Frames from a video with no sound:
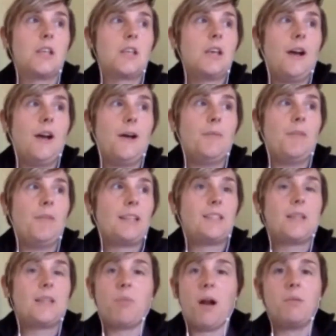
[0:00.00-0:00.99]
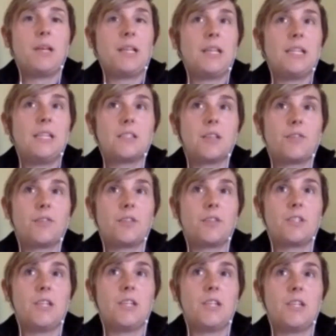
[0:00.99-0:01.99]
I'd say probably at least the
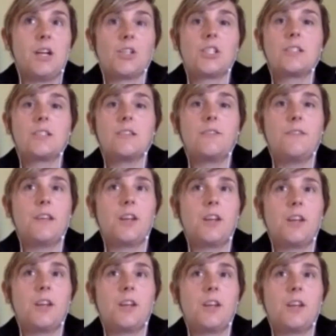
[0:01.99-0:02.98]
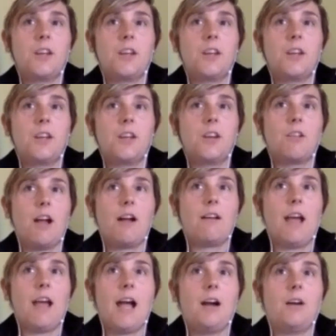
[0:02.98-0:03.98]
first year, just to figure
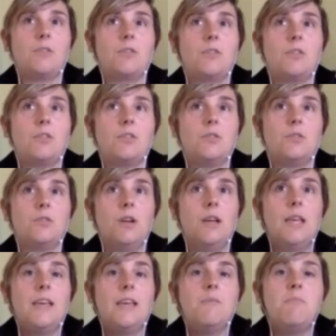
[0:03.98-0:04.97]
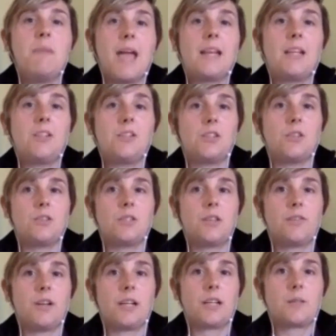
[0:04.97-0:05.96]
out how to manage those
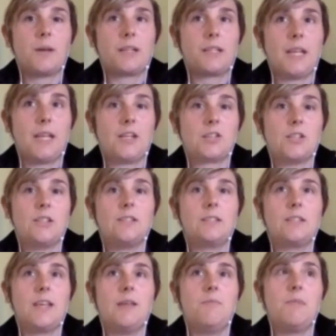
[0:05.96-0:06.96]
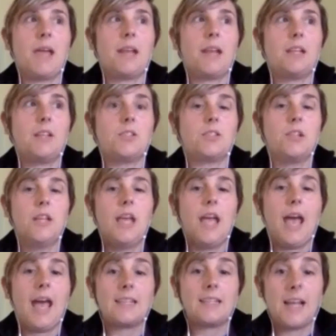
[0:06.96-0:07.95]
different expectations and manage
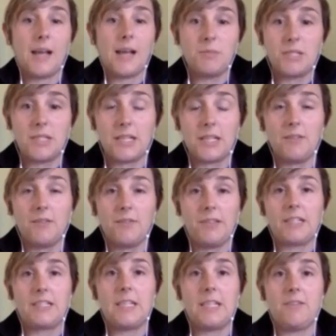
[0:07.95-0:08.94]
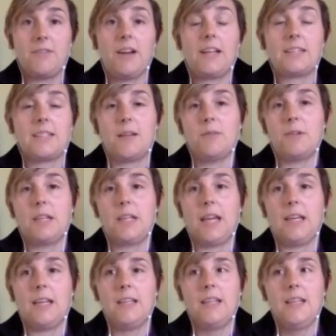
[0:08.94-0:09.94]
at times the conflicting advice I would
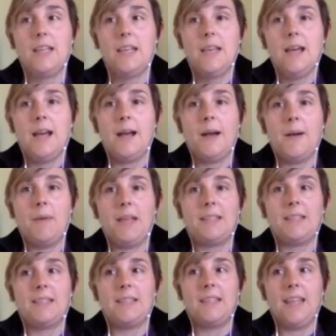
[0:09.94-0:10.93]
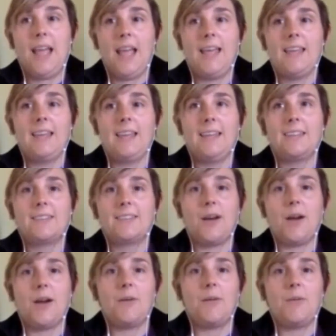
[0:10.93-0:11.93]
get. And
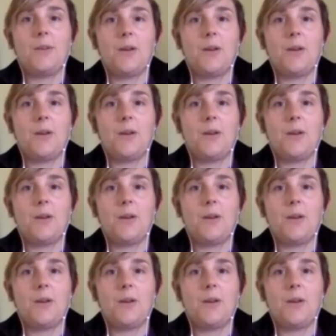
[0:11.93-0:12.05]
so